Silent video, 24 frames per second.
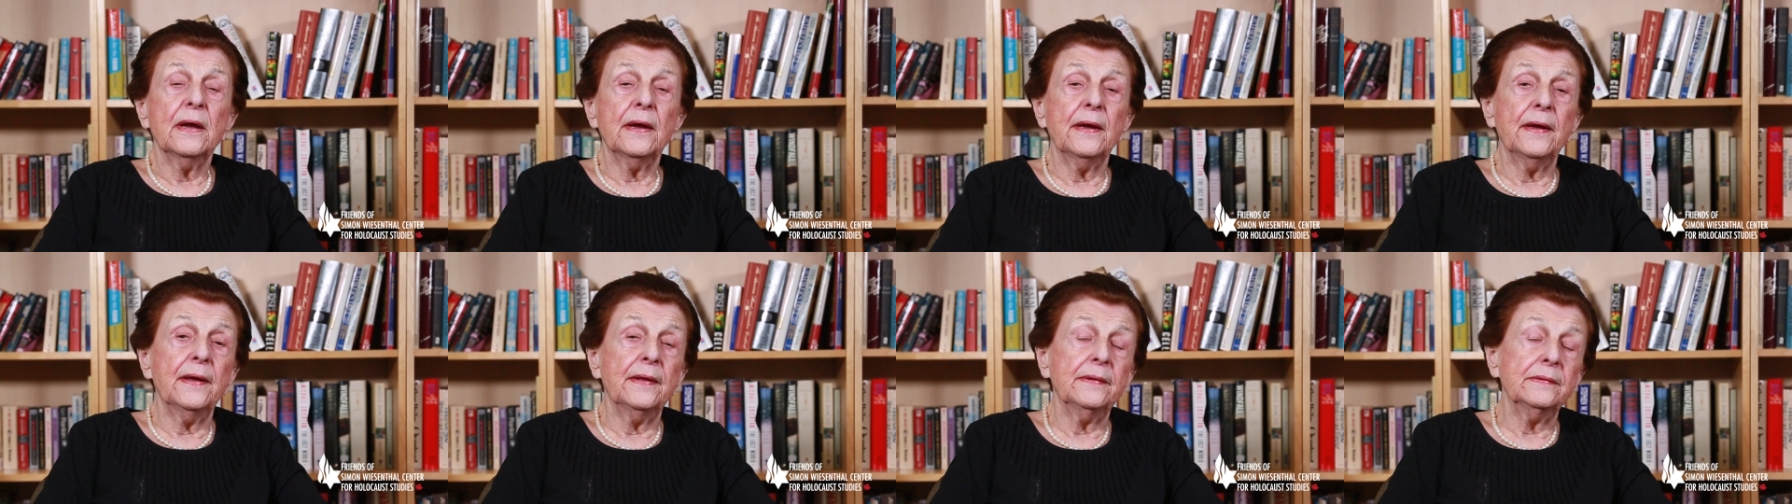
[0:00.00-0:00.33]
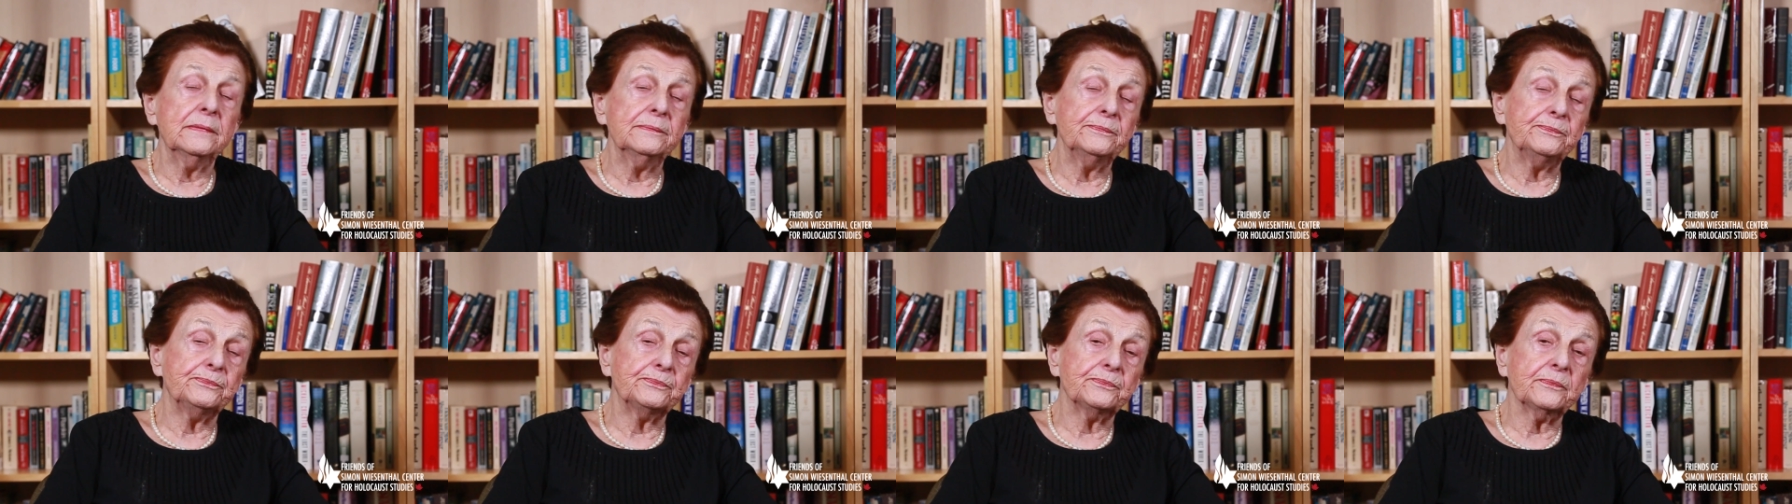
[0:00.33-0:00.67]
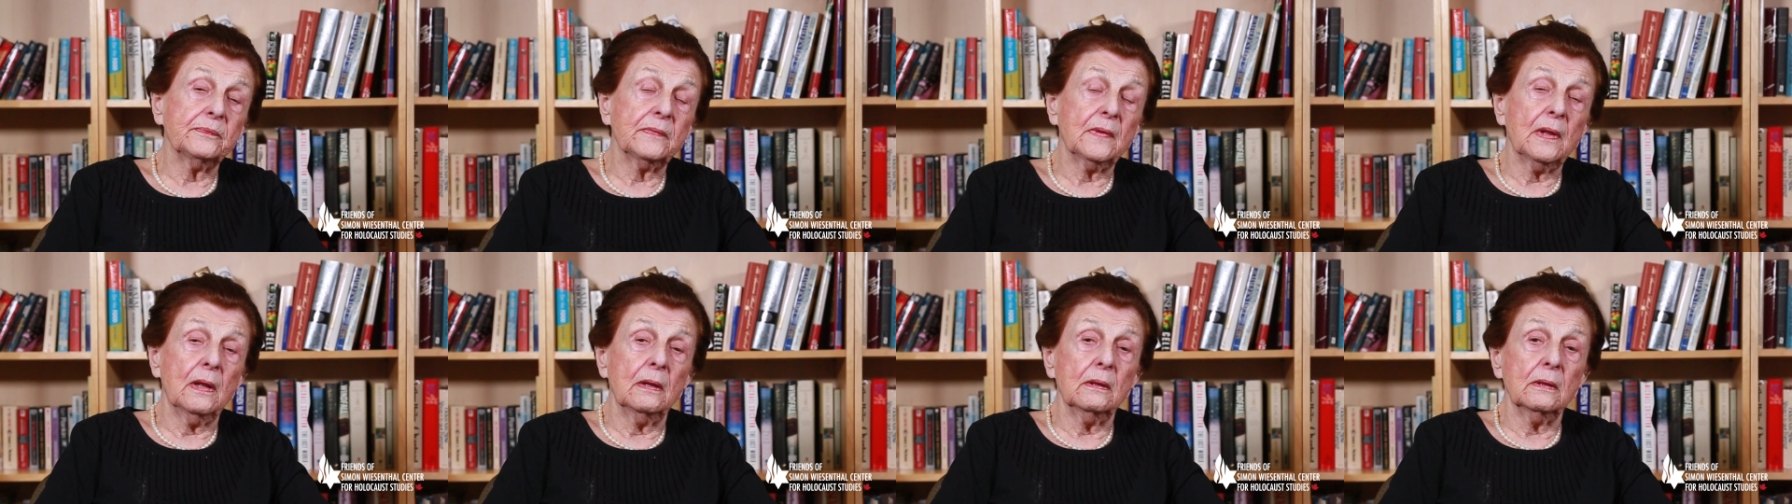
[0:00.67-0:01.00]
And
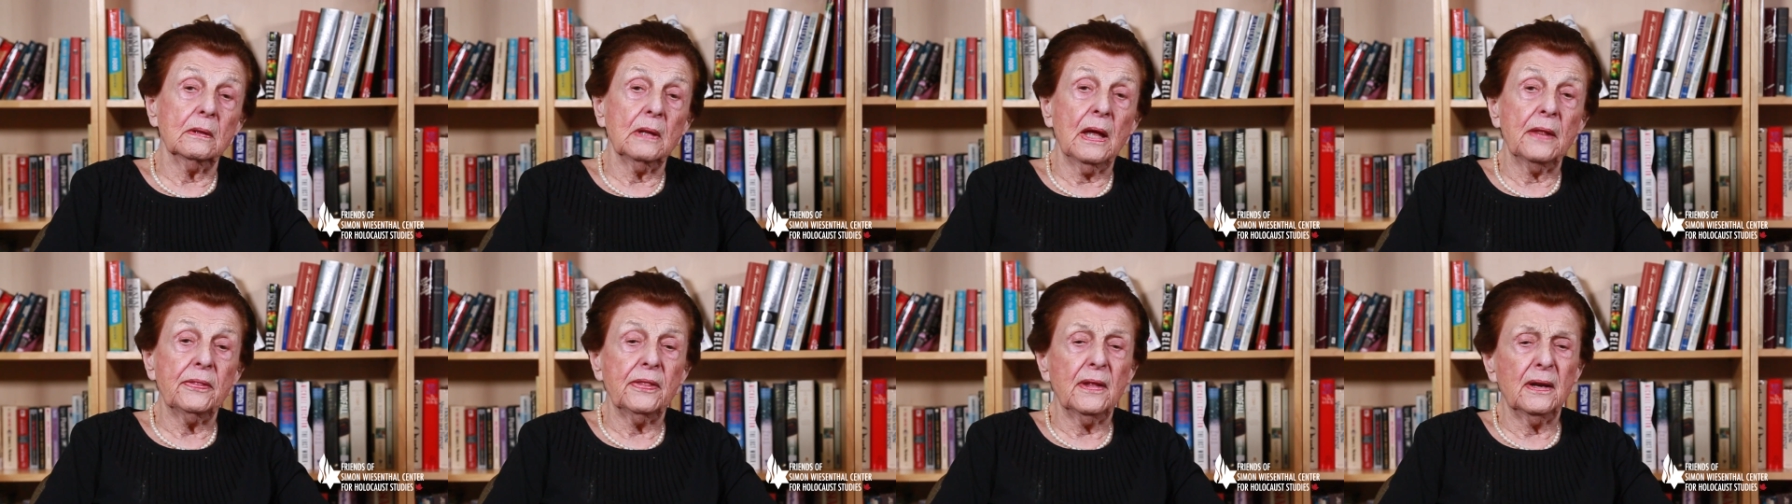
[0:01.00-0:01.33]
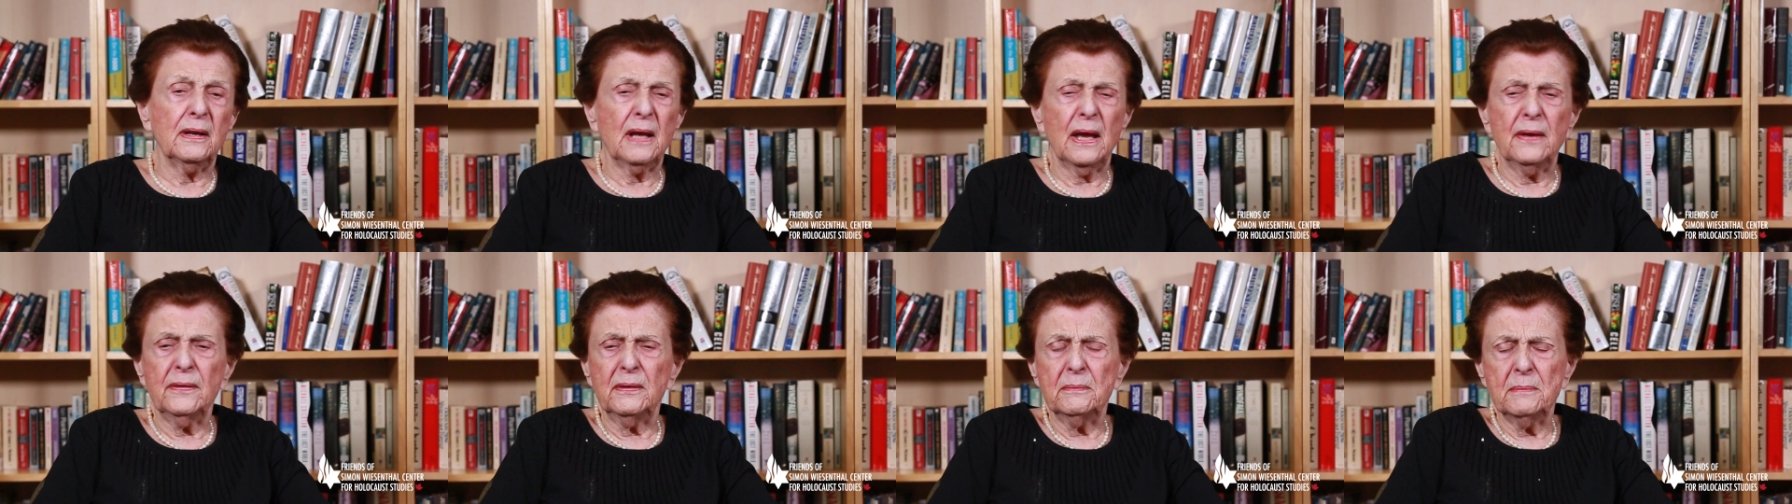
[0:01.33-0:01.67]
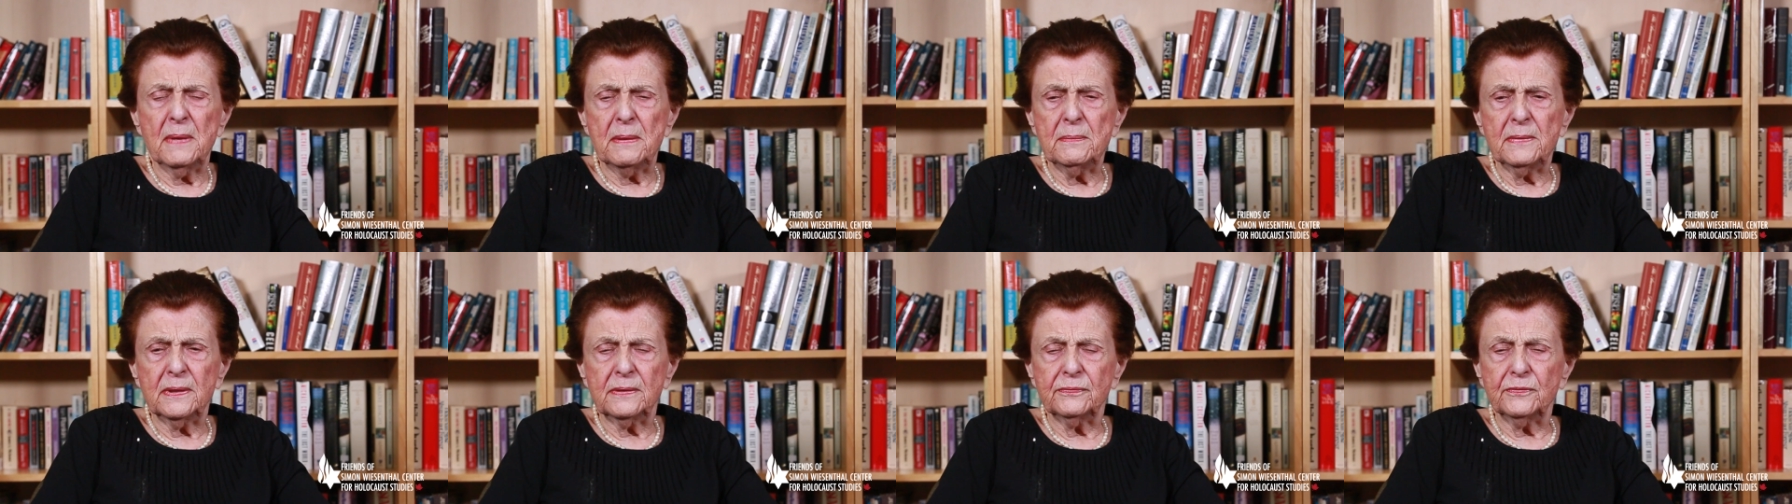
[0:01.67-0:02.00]
I
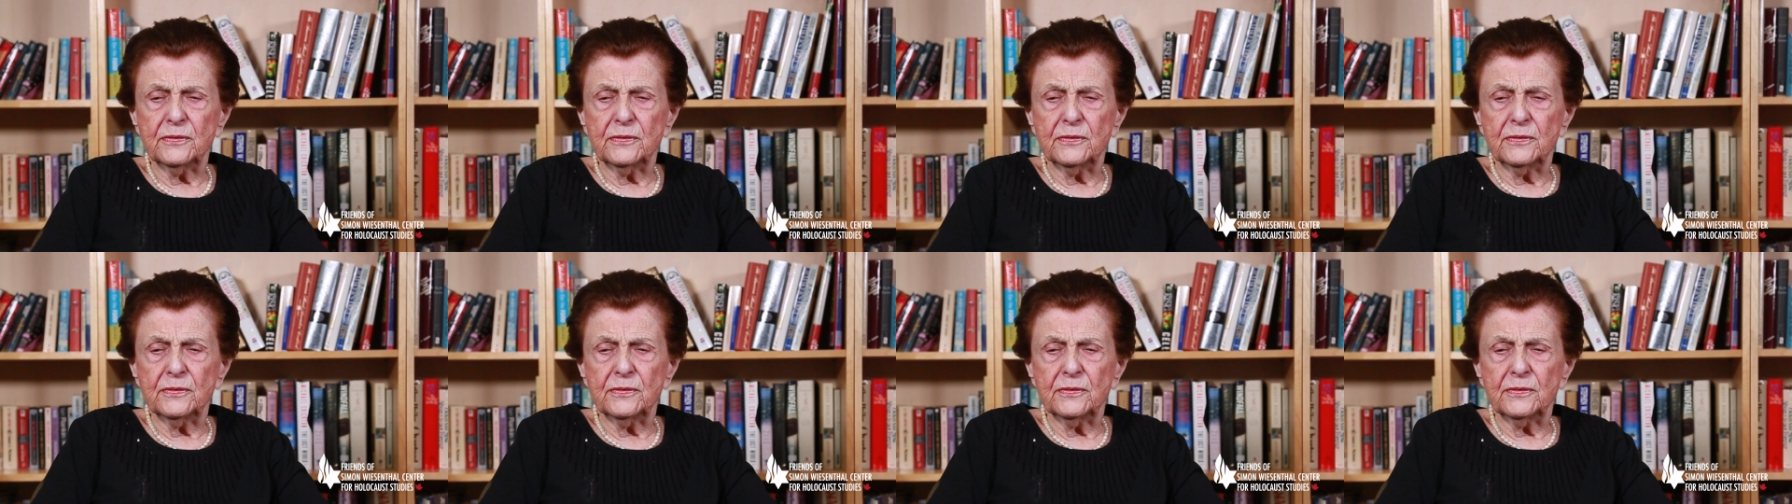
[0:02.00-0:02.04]
remember